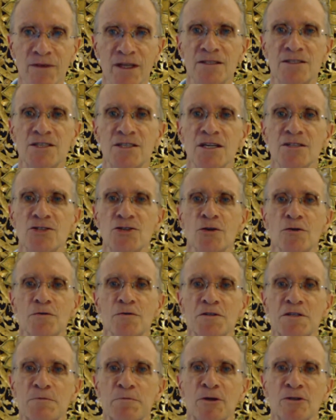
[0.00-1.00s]
it says you're
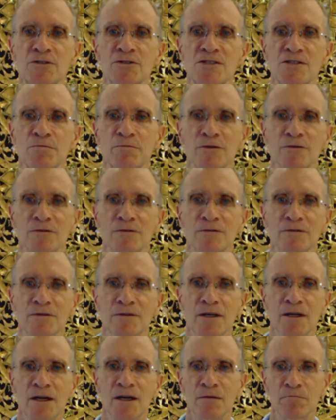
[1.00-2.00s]
responsible,
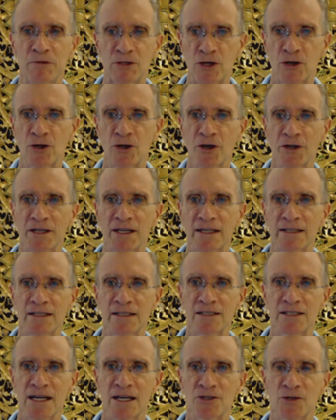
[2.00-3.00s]
but you've got to get
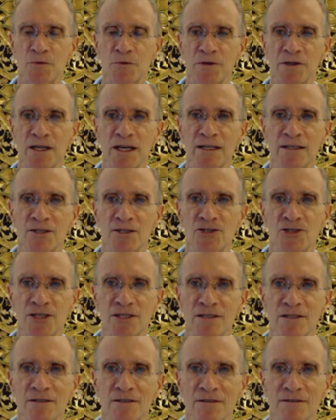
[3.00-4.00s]
in touch with the
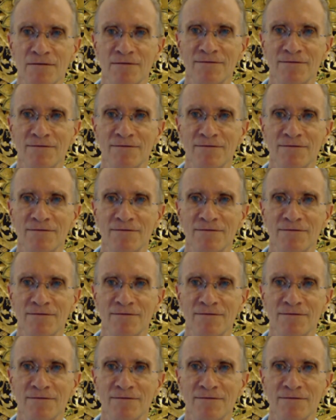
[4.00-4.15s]
energies.